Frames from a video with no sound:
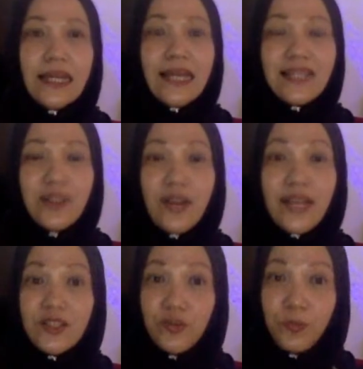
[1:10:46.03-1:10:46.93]
as long
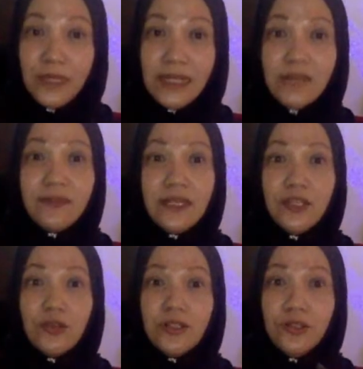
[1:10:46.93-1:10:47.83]
as you believe that
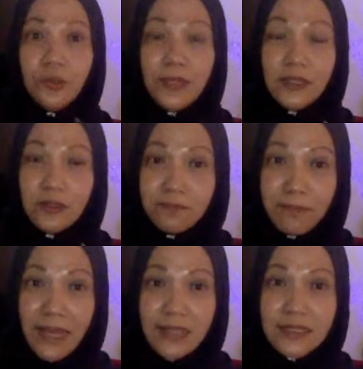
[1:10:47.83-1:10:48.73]
you are doing your
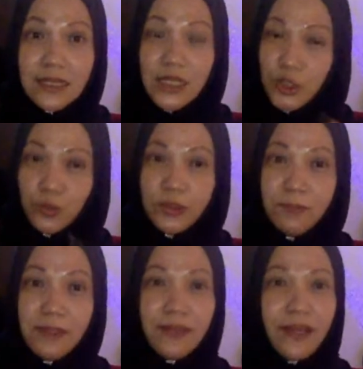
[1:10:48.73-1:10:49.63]
best you will
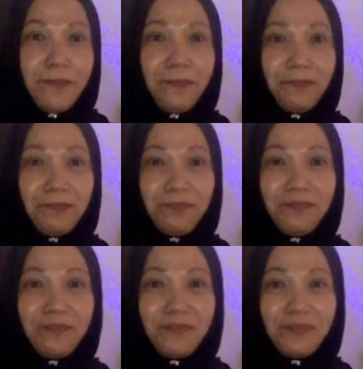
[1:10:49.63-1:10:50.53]
be there
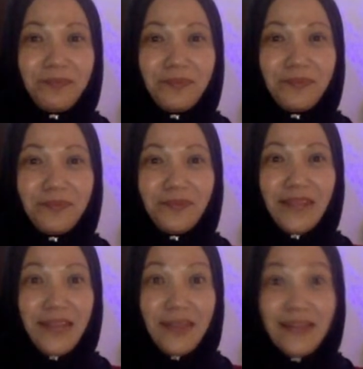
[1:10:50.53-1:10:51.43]

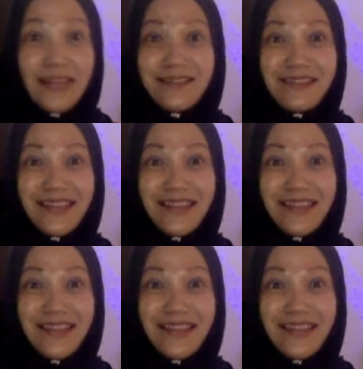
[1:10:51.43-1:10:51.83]
very nice